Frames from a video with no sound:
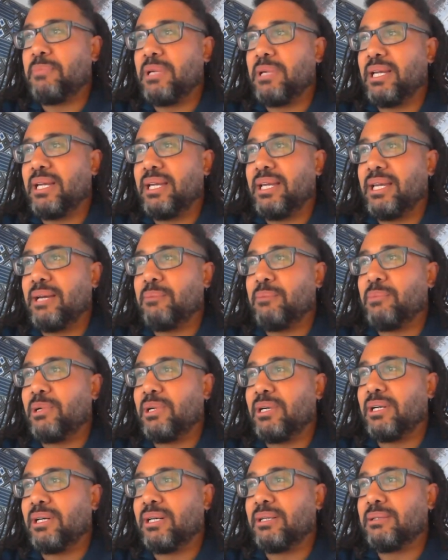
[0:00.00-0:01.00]
a
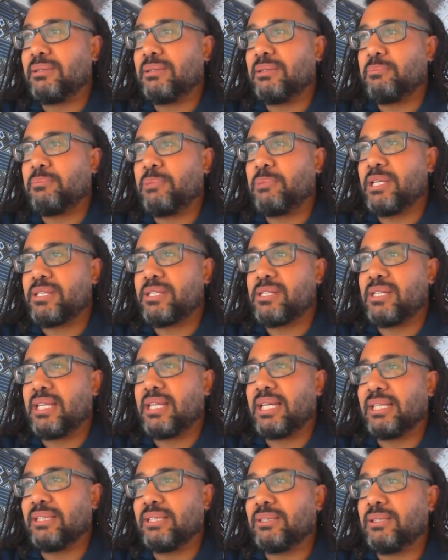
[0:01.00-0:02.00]
more personal
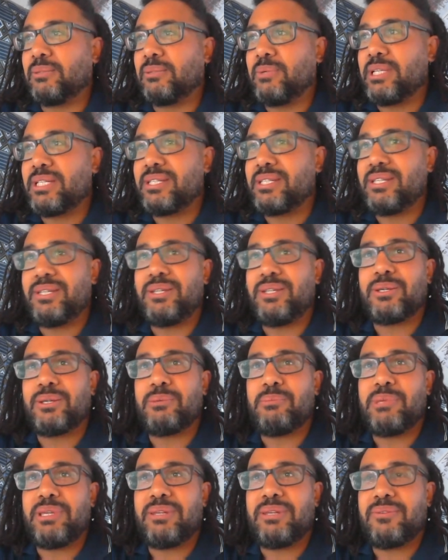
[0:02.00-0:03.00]
angle, which you
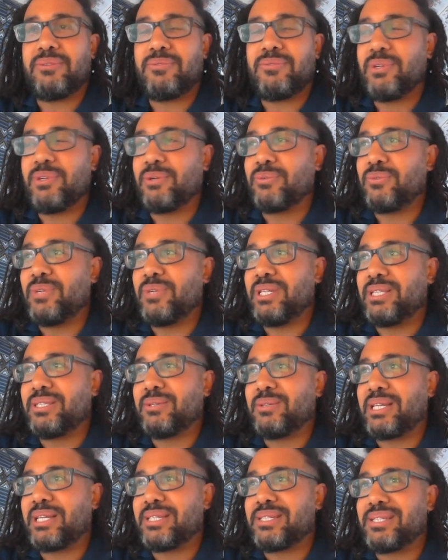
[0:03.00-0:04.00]
can feel free
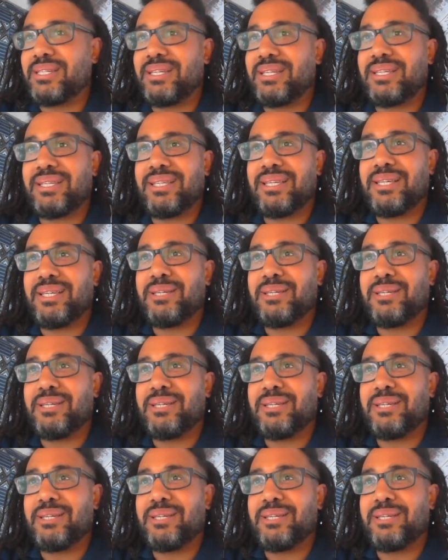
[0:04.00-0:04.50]
to answer